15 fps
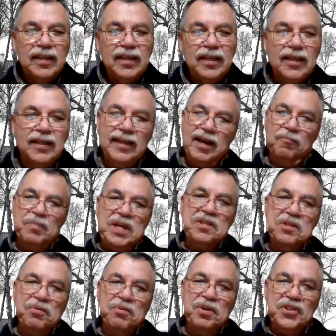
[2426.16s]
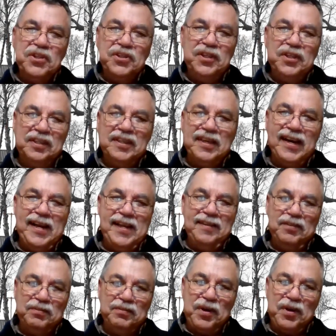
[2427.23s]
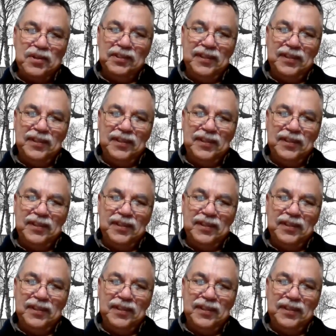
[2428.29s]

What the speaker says: Now, being the resilient guy with all the